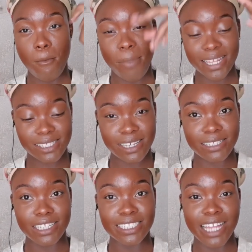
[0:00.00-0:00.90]
better
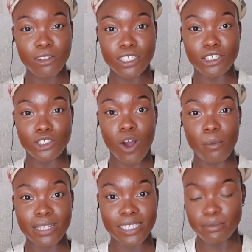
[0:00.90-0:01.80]
than doubting
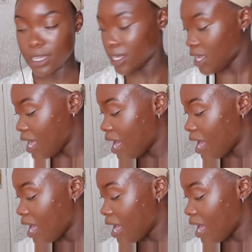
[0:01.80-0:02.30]
Tom, it's me.